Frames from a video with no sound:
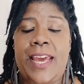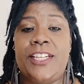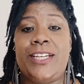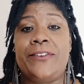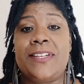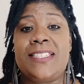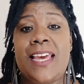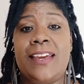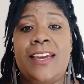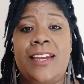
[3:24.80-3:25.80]
And January
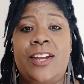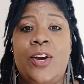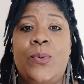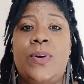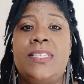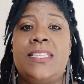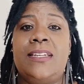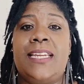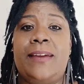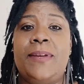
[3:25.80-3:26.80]
2nd was
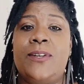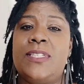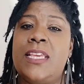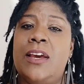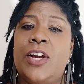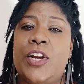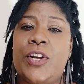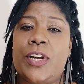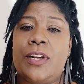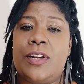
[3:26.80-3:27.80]
the day because
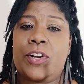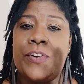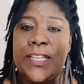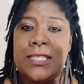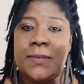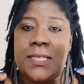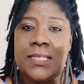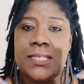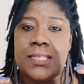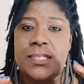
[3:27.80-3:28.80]

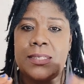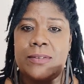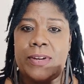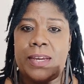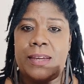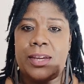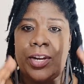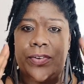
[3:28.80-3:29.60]
Christmas, right?